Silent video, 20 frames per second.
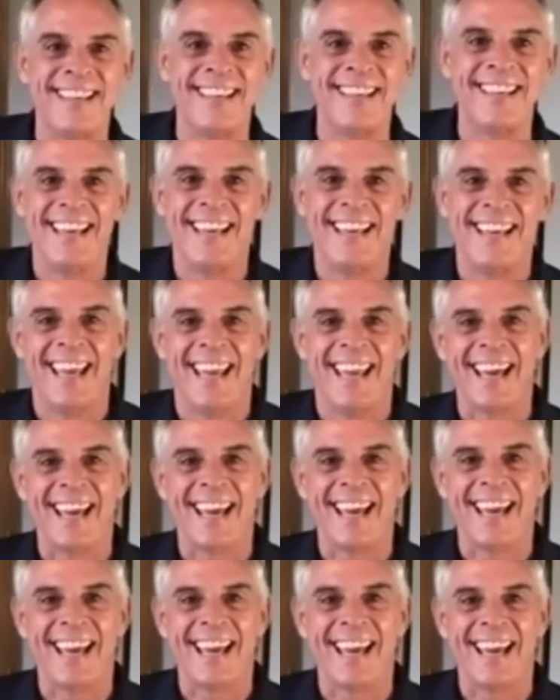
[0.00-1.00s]
And
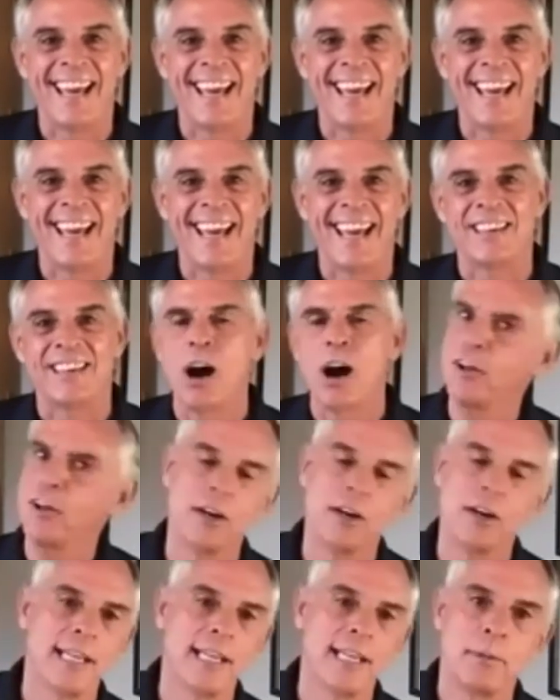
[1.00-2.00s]
often it's hard to
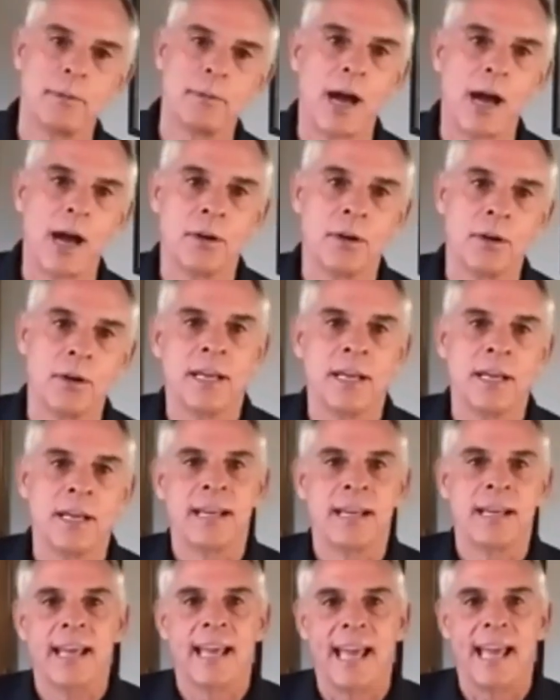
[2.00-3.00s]
keep count.
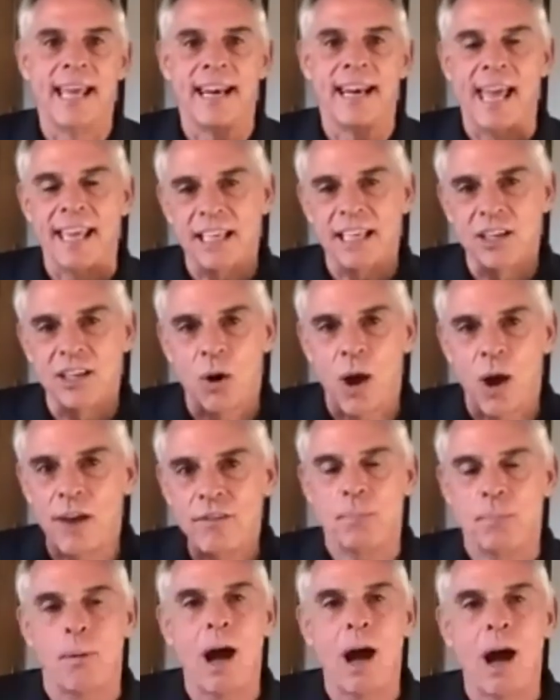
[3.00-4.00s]
And, every
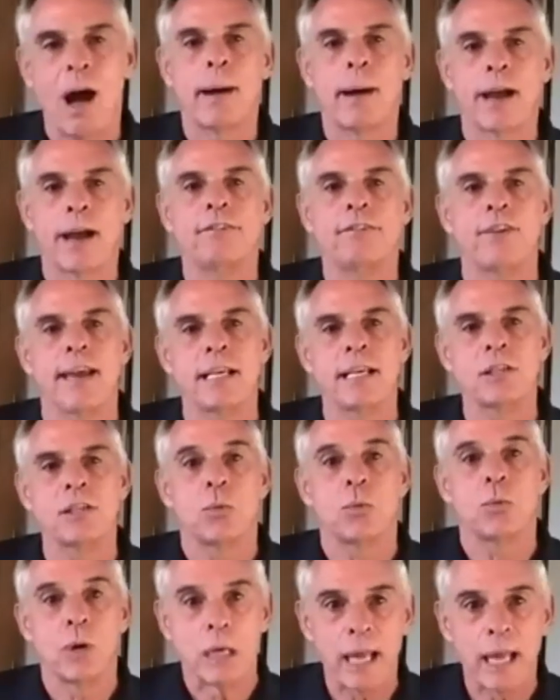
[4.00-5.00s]
problem I face
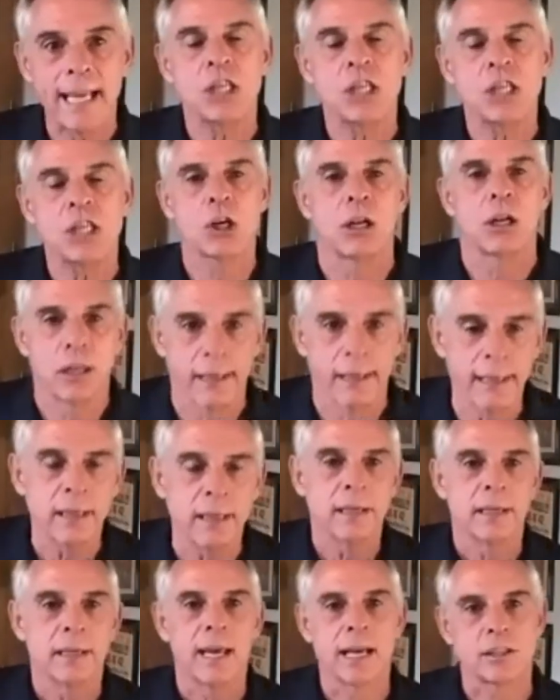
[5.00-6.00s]
relationally
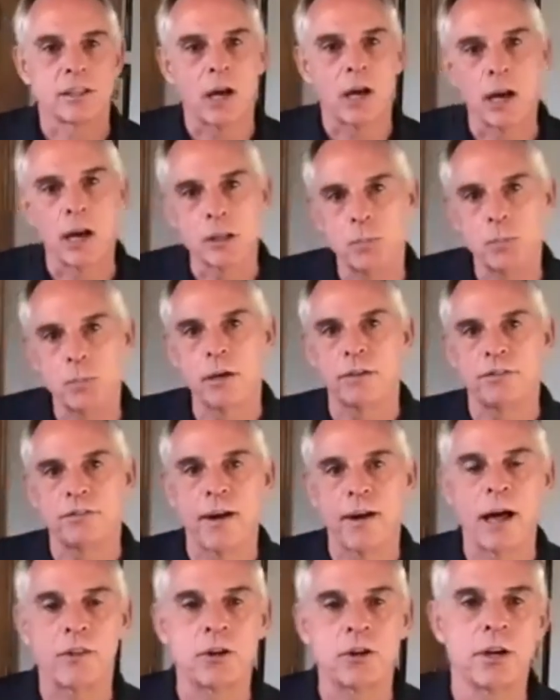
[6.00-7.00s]
as a husband, a father,
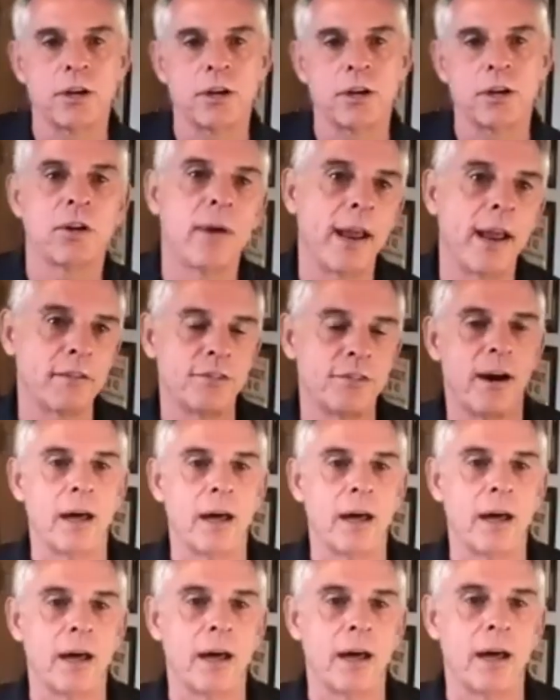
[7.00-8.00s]
and a grandfather,
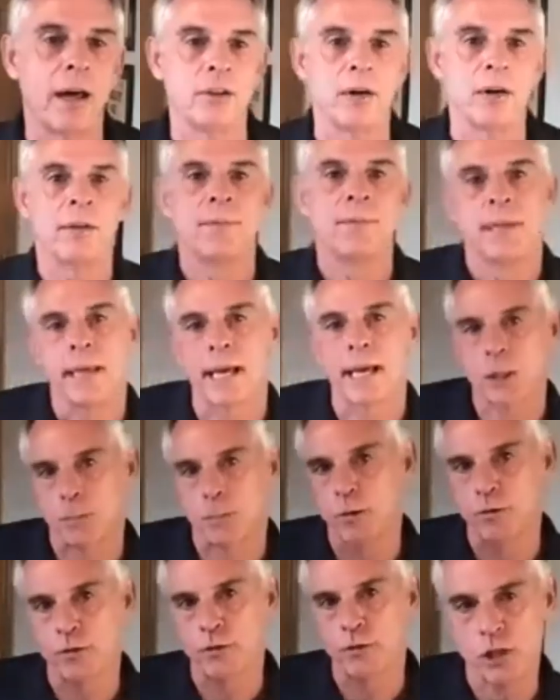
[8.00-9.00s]
as a
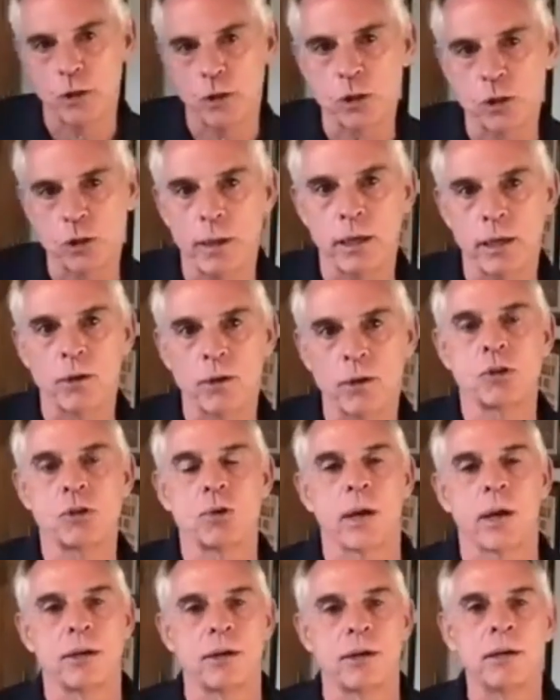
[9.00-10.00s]
professional speaker and
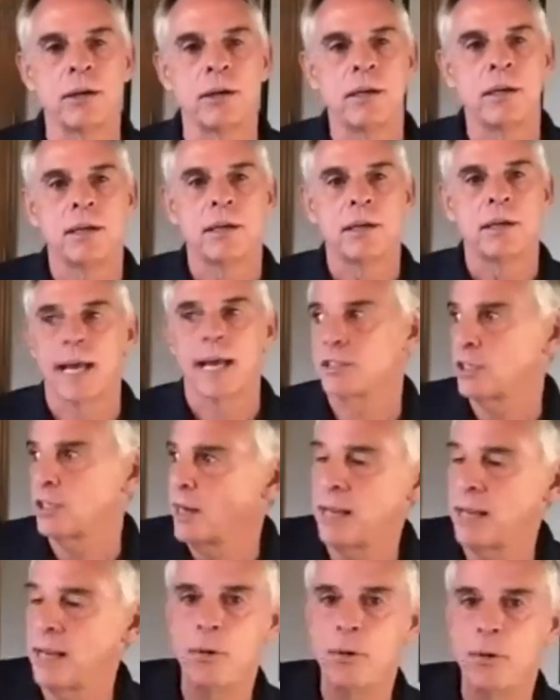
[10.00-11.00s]
trainer, as a neighbor
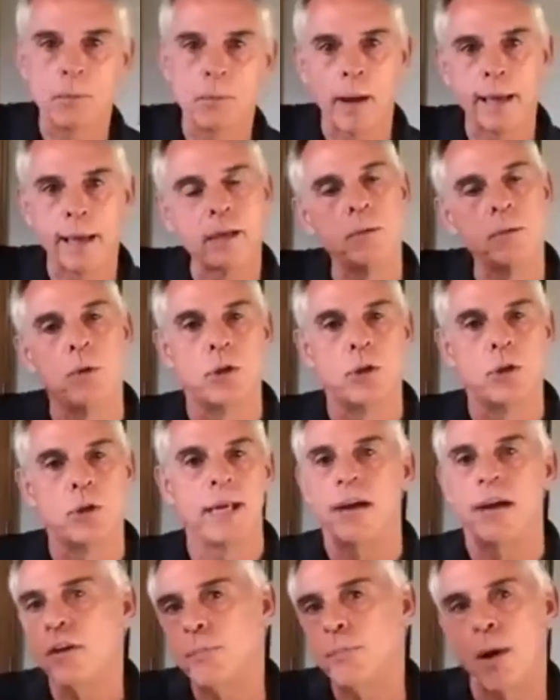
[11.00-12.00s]
in my community, every
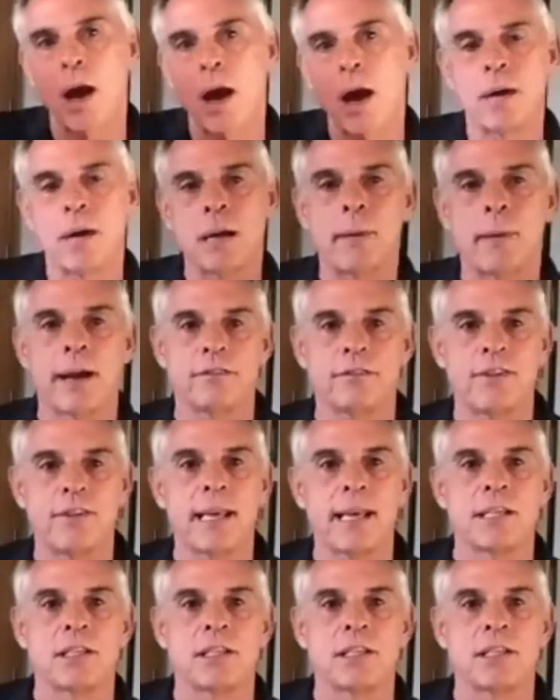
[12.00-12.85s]
problem I might face